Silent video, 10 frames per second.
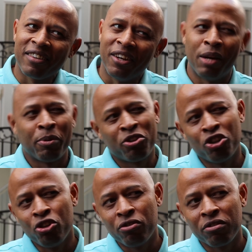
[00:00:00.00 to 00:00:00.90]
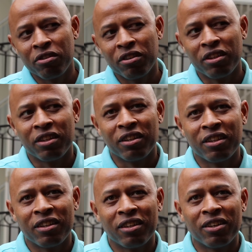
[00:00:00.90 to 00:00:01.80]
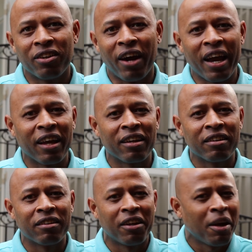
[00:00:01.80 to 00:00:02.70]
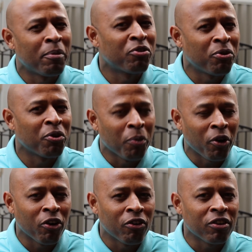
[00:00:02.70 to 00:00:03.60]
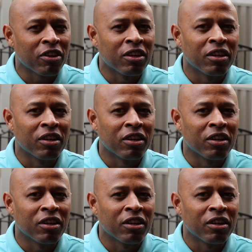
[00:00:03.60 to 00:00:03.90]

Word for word: The number two, right? The number two in the world.